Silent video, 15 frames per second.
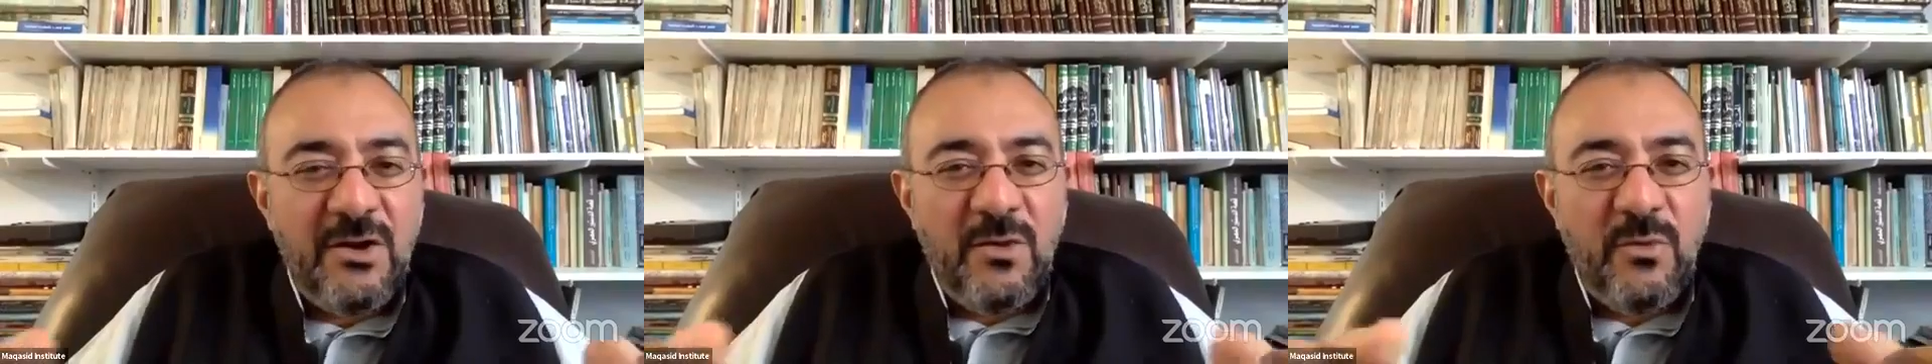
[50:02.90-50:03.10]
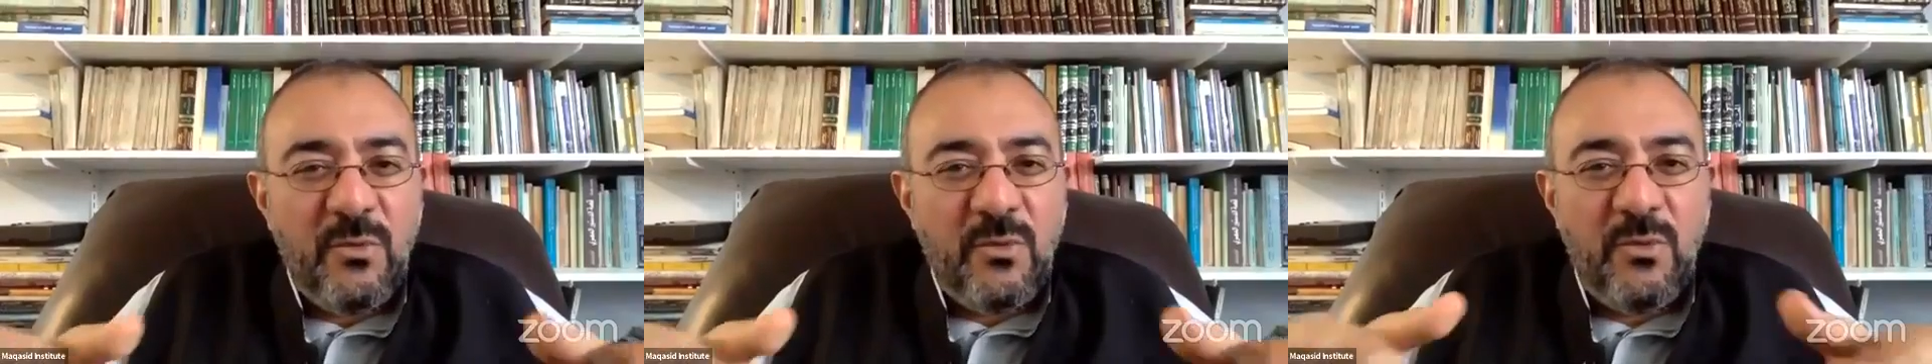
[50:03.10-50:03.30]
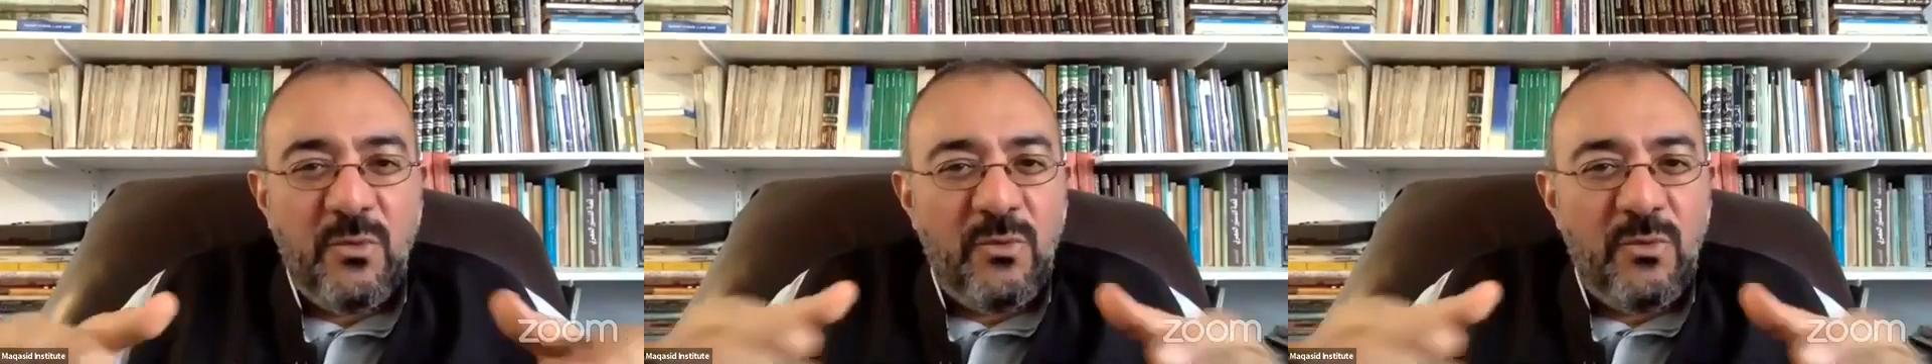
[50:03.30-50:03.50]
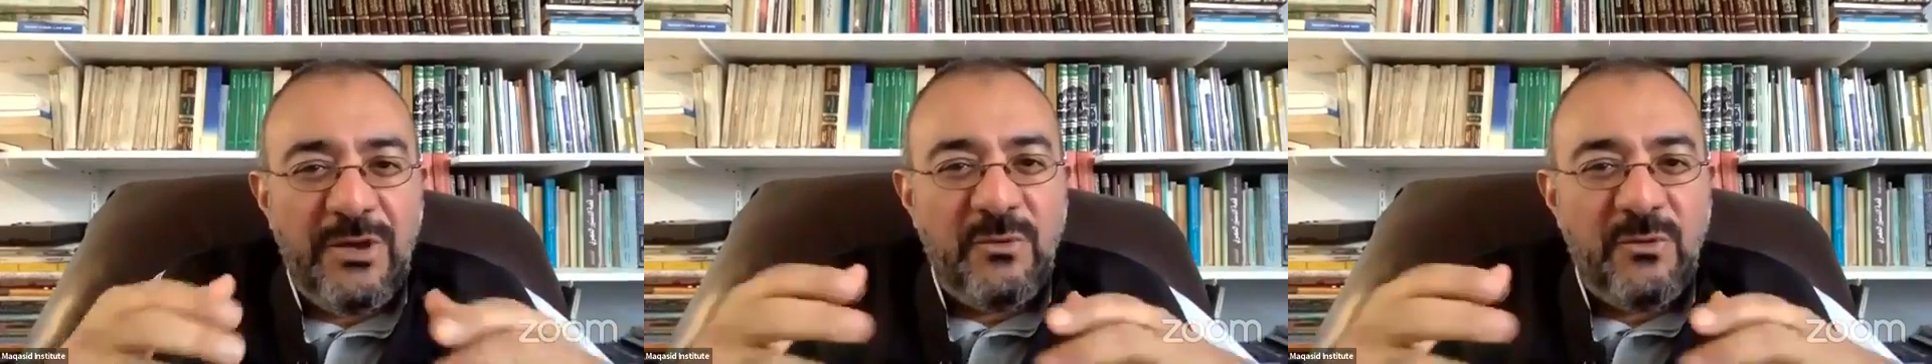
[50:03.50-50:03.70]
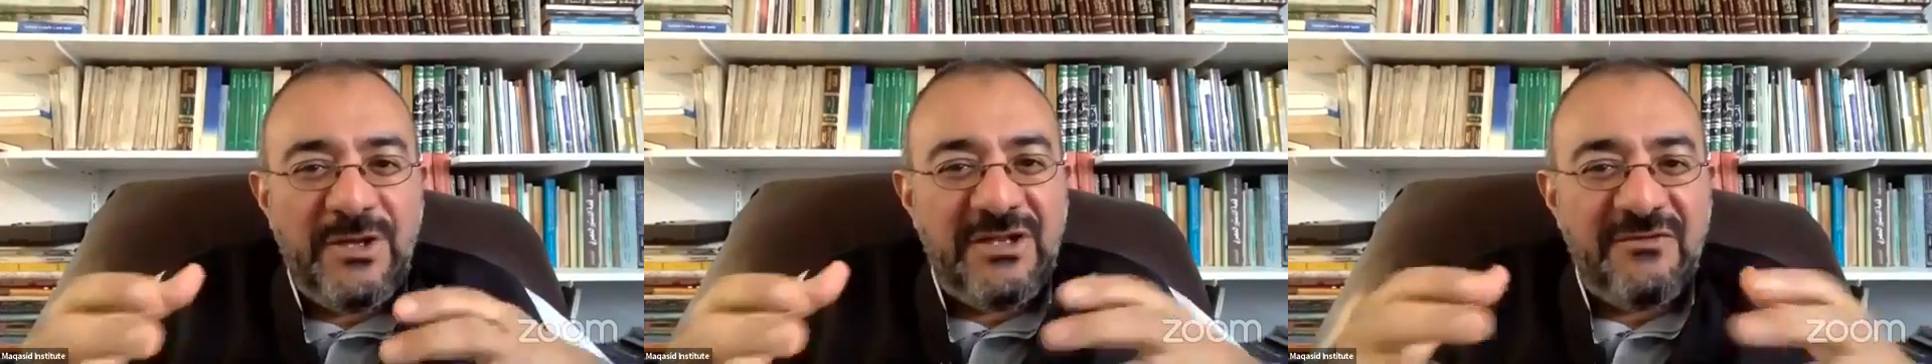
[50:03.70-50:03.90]

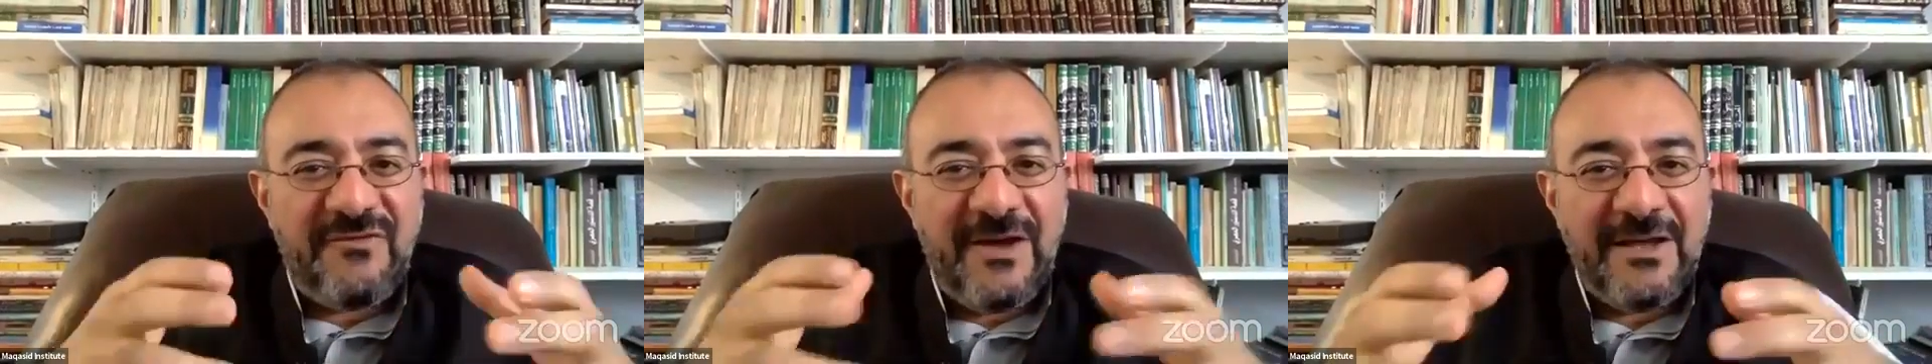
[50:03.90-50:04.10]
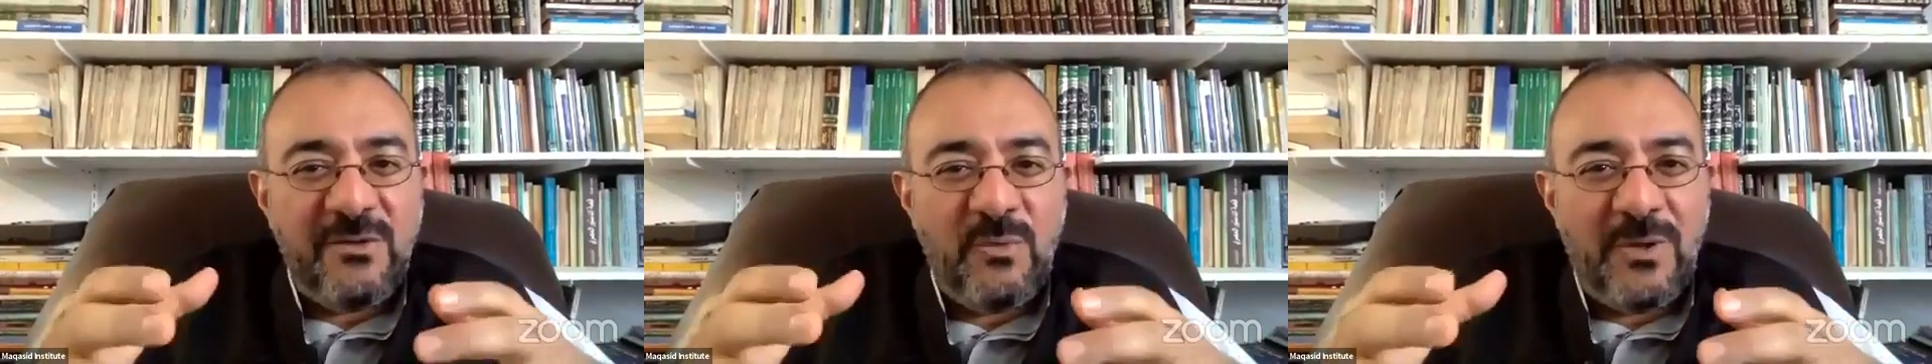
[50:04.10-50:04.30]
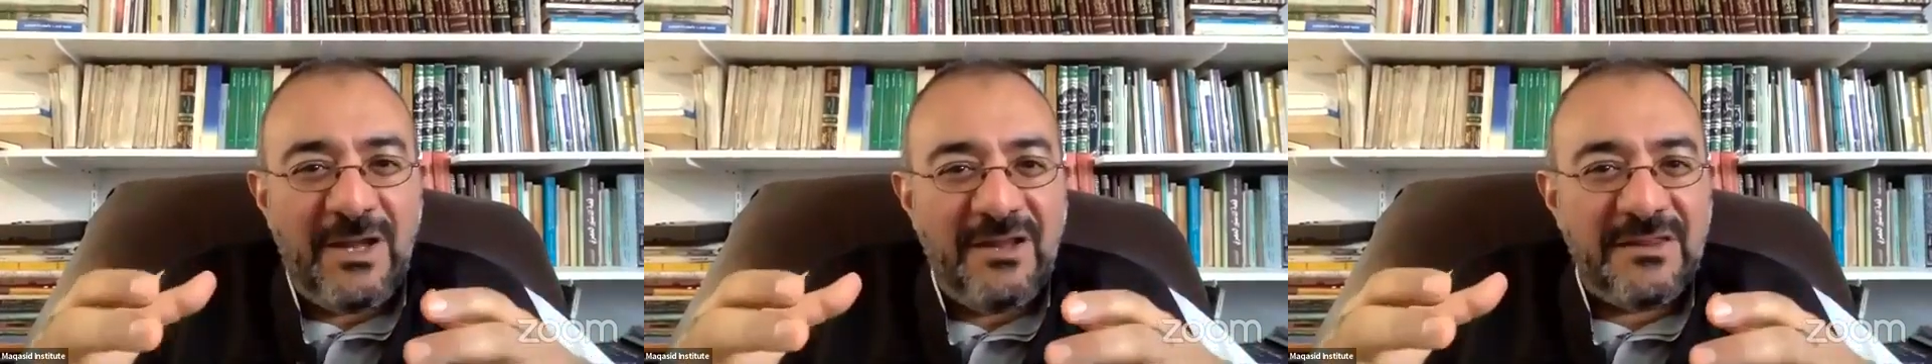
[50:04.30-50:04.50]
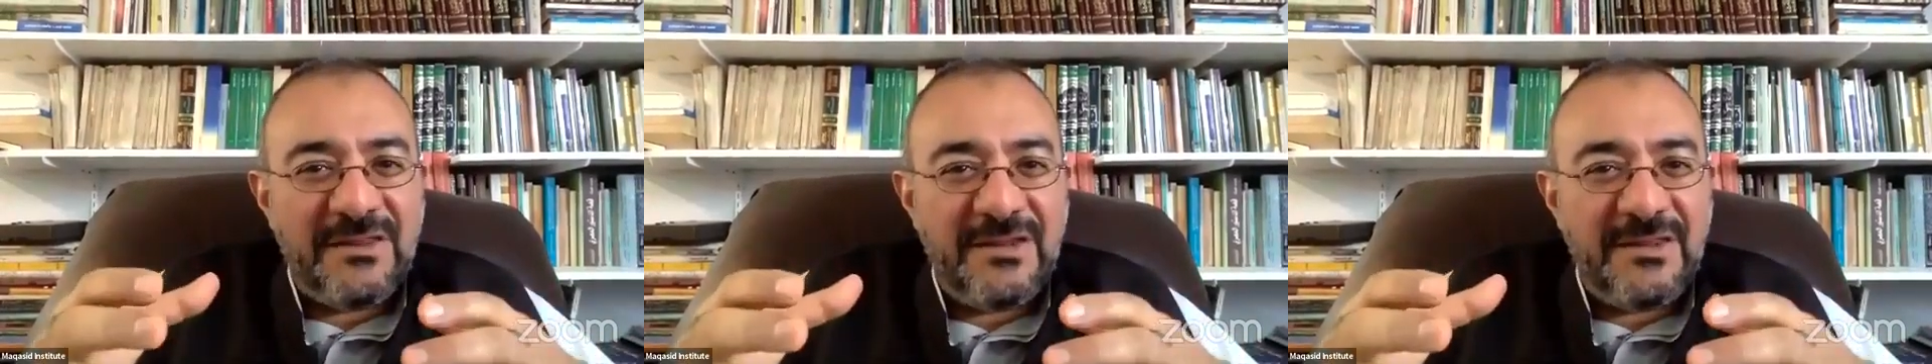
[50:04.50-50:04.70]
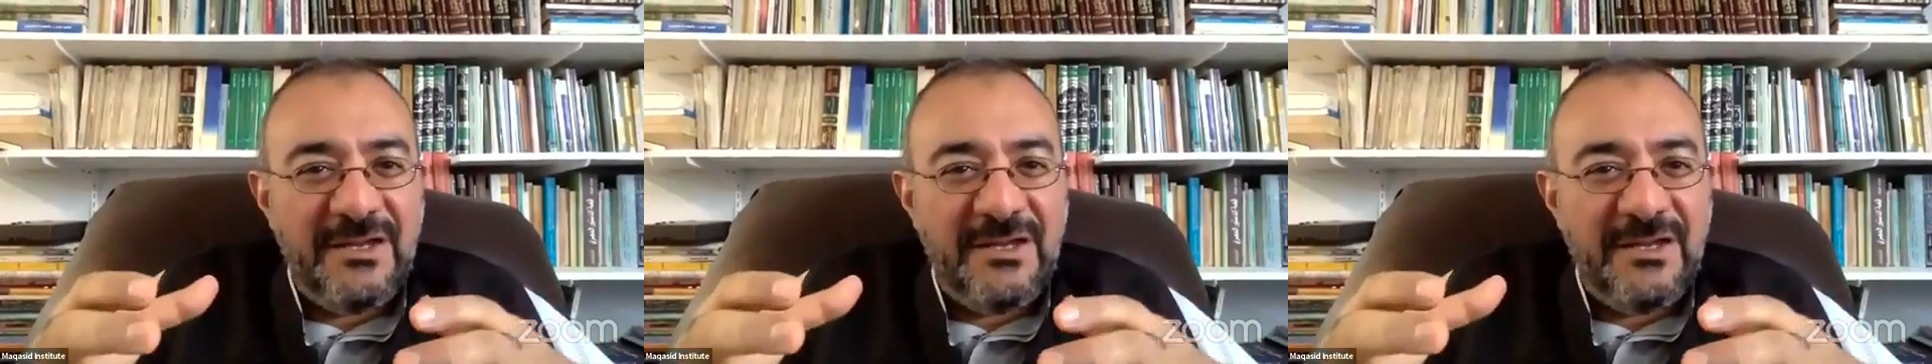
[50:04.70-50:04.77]
we define wealth